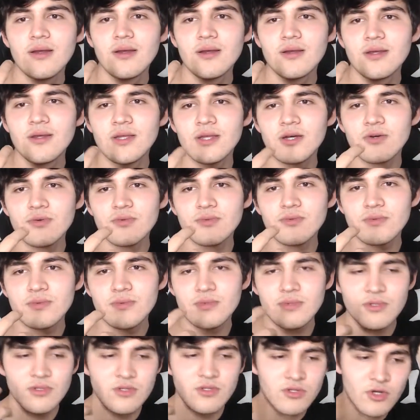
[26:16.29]
You know,
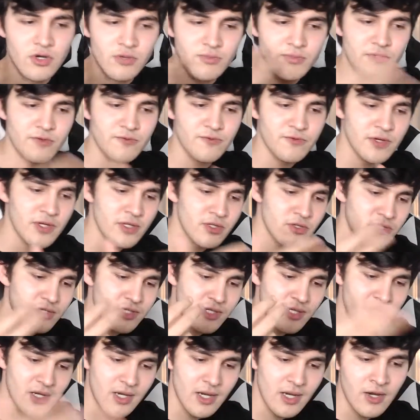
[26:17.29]
don't be afraid to
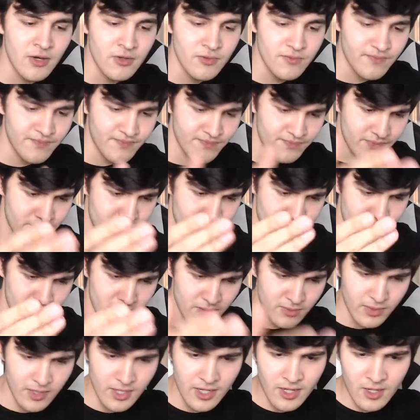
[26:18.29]
seek out
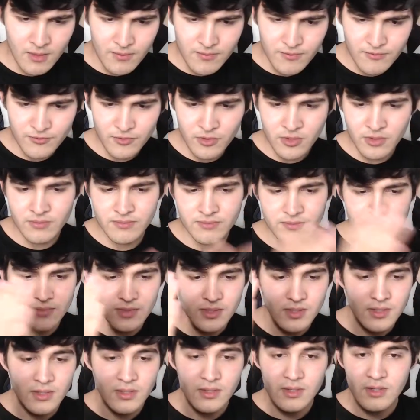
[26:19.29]
some help from
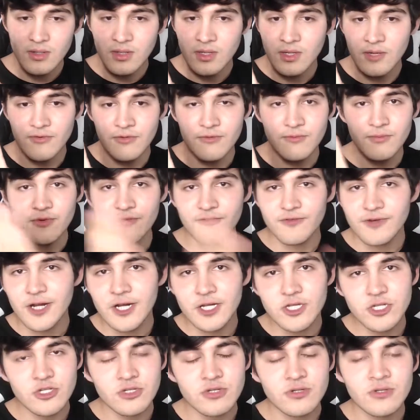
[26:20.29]
even
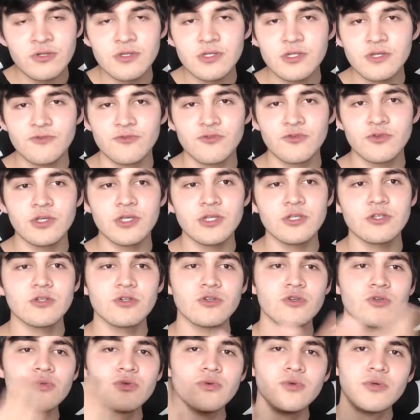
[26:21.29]
professionals if you need
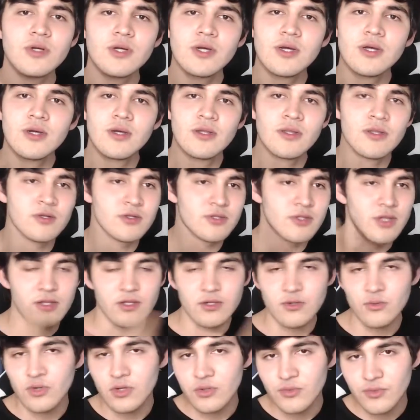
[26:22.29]
to. There's
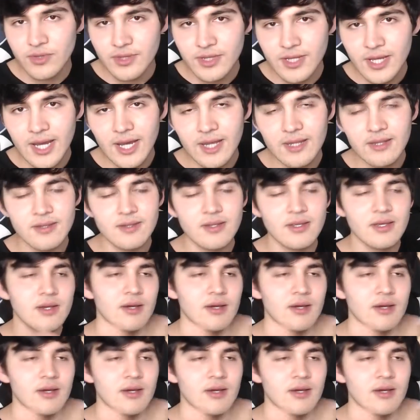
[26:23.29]
nothing wrong with that.